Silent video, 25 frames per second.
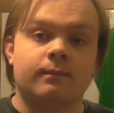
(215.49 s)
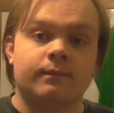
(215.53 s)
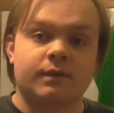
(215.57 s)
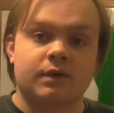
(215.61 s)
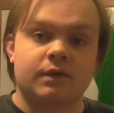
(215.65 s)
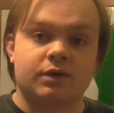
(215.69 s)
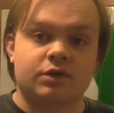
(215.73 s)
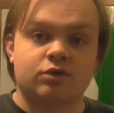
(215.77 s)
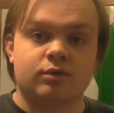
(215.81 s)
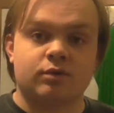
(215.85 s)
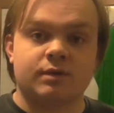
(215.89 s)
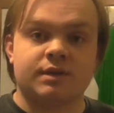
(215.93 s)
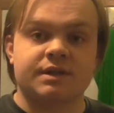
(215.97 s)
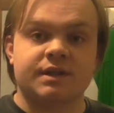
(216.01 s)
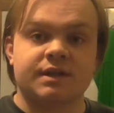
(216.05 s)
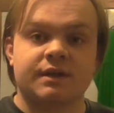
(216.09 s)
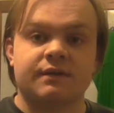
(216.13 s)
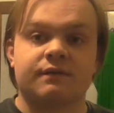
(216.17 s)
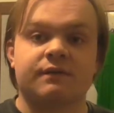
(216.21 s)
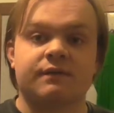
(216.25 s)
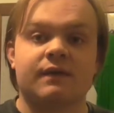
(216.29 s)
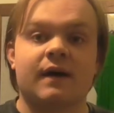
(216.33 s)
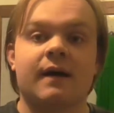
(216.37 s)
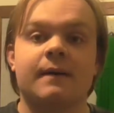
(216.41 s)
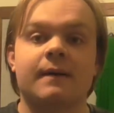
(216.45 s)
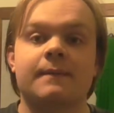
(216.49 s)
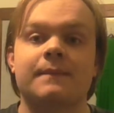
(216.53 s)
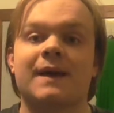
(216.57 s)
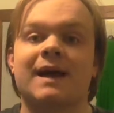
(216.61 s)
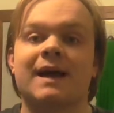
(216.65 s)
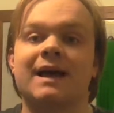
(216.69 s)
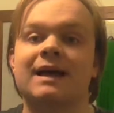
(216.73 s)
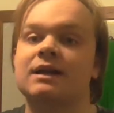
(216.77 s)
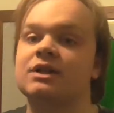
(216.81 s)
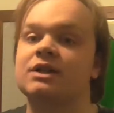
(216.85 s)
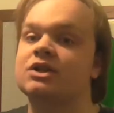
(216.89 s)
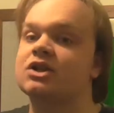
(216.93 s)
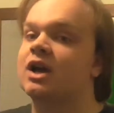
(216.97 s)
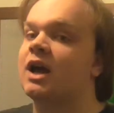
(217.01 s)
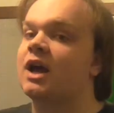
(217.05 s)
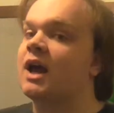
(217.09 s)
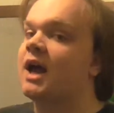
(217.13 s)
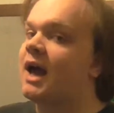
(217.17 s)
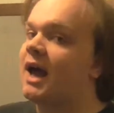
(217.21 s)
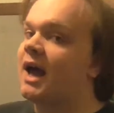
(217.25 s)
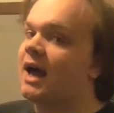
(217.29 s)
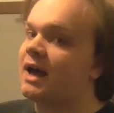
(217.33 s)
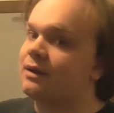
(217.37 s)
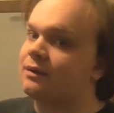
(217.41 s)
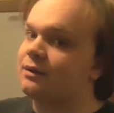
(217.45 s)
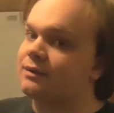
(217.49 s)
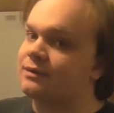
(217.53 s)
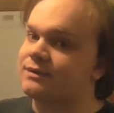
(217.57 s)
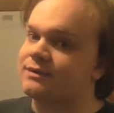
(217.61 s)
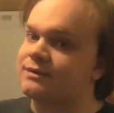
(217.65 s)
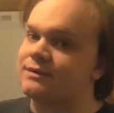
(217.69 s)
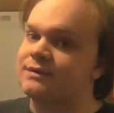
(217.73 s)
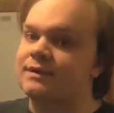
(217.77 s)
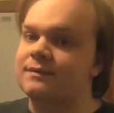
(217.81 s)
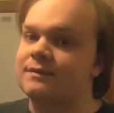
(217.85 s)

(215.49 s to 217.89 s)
the Twitter fan page and also